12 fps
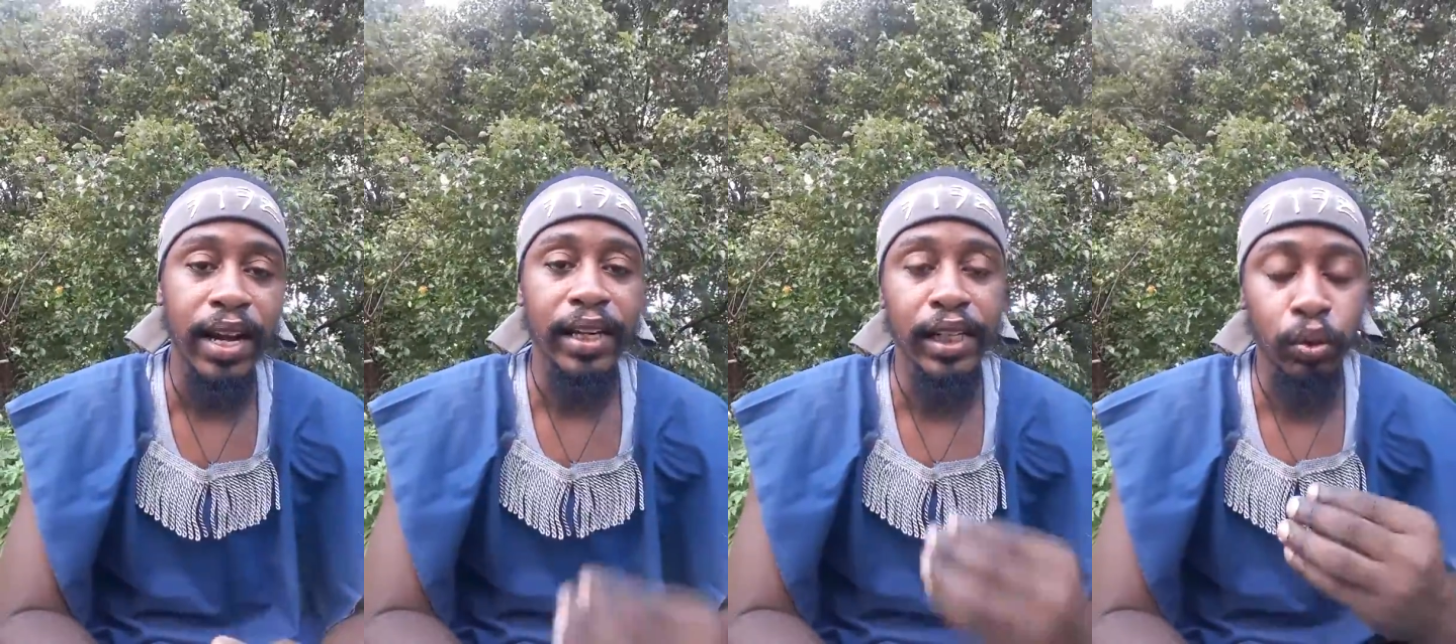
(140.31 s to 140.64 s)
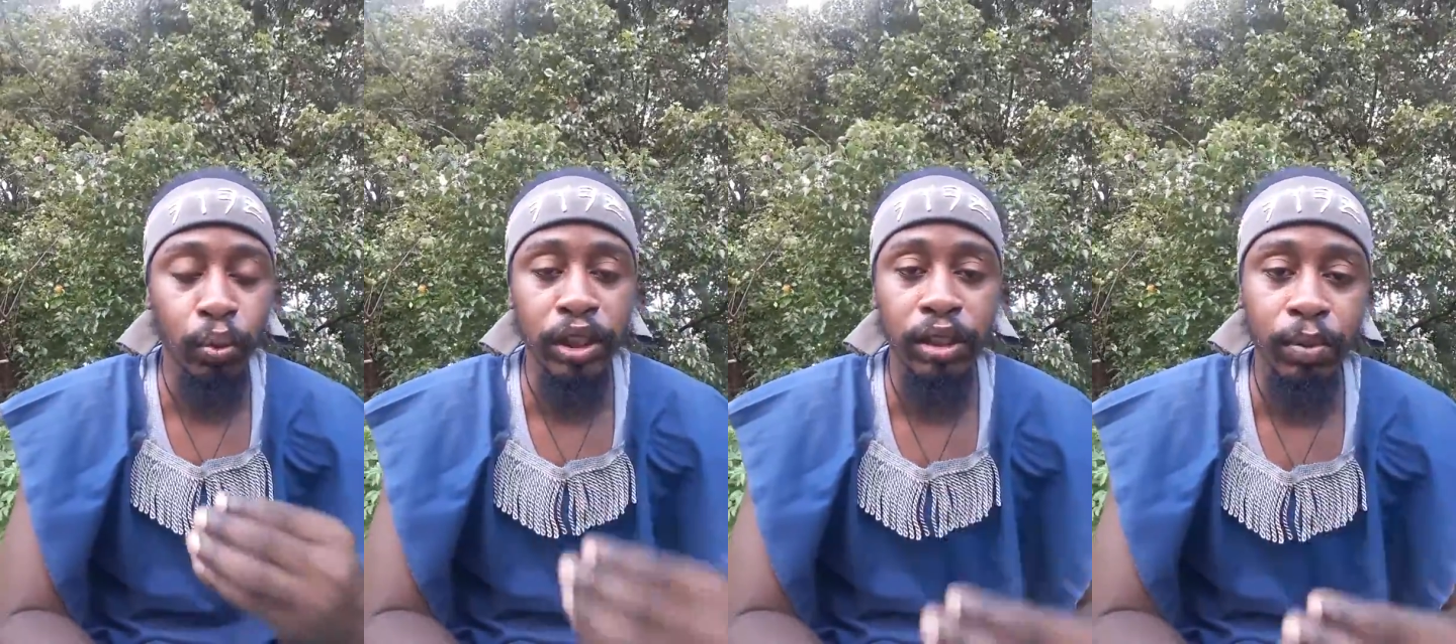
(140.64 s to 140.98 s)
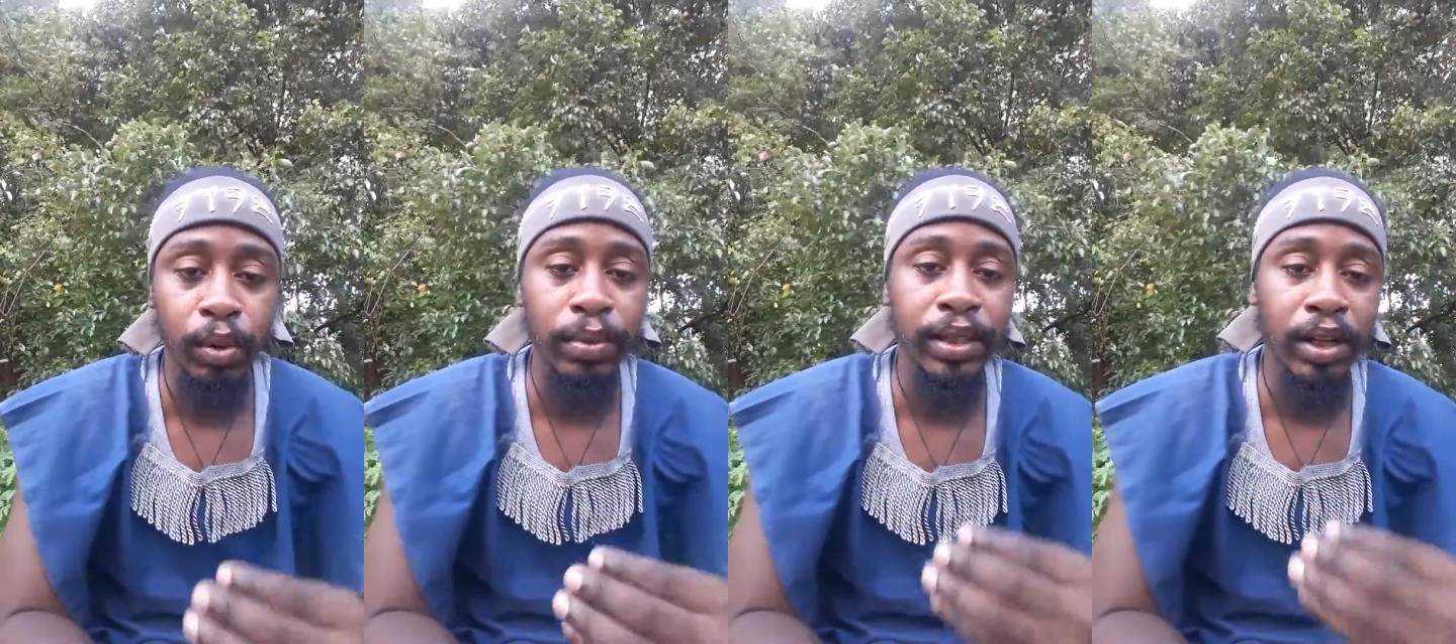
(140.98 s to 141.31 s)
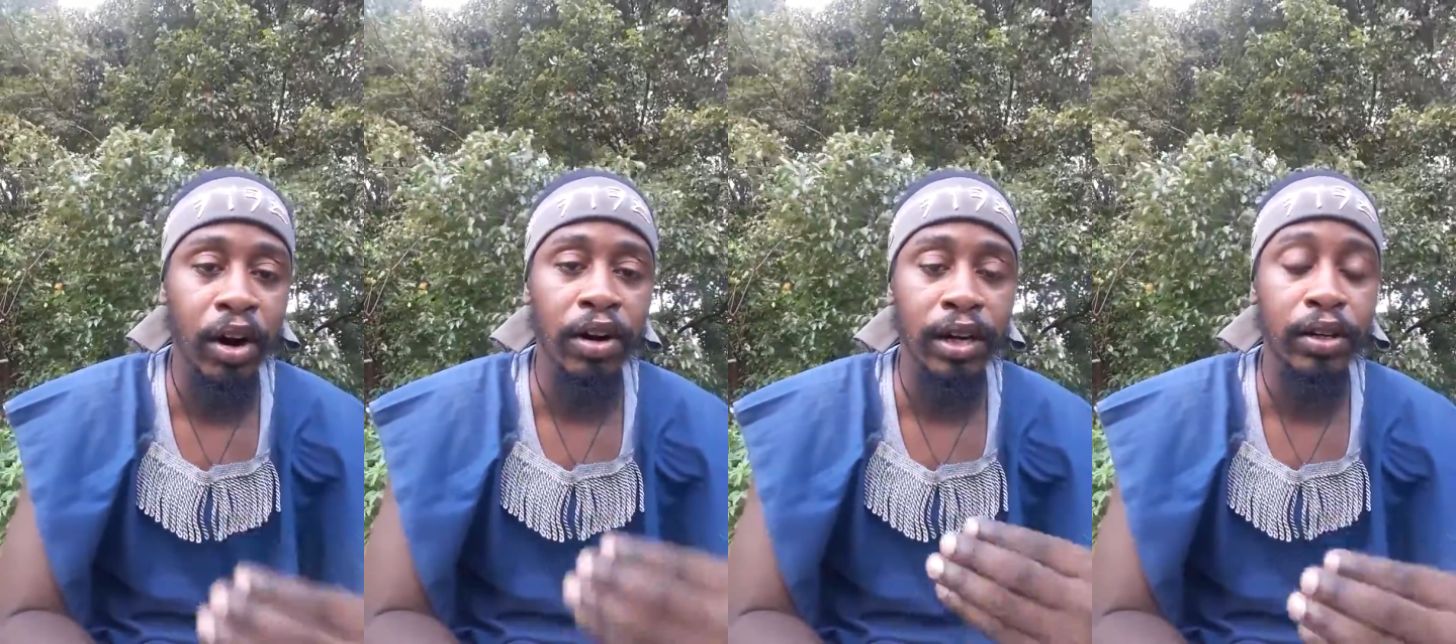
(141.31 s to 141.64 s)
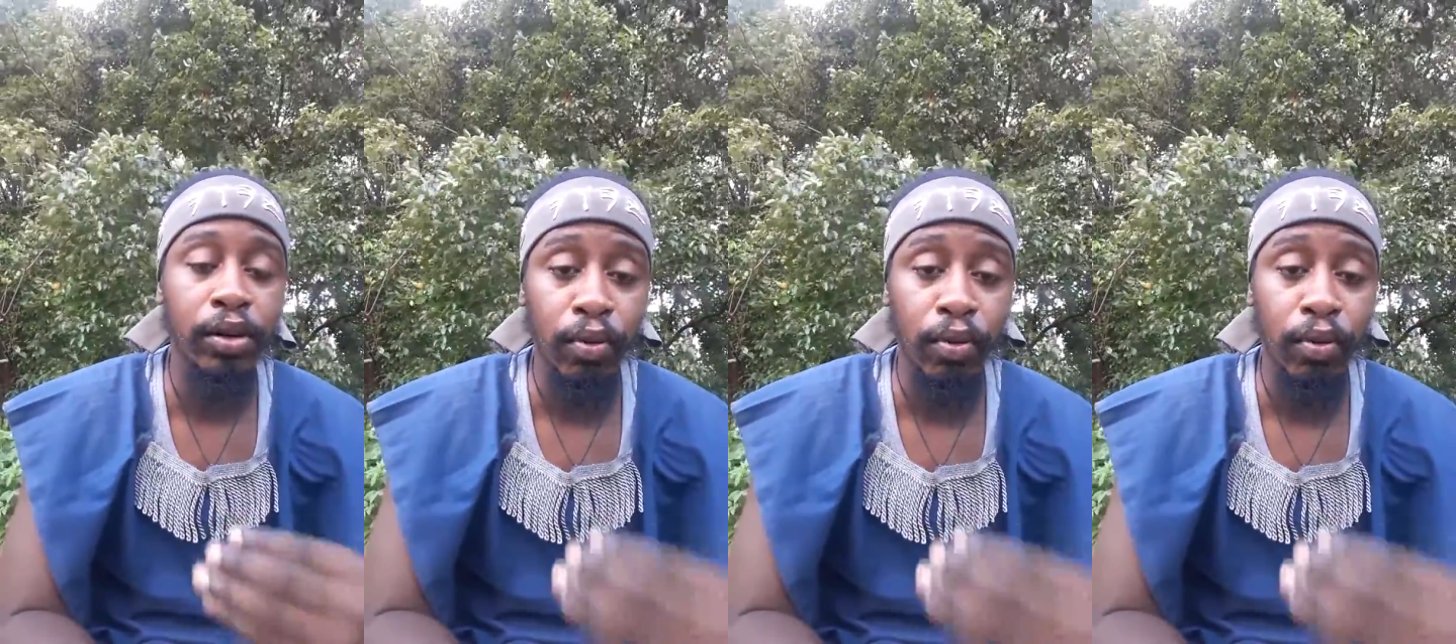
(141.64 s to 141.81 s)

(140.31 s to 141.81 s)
This wisdom will be turned into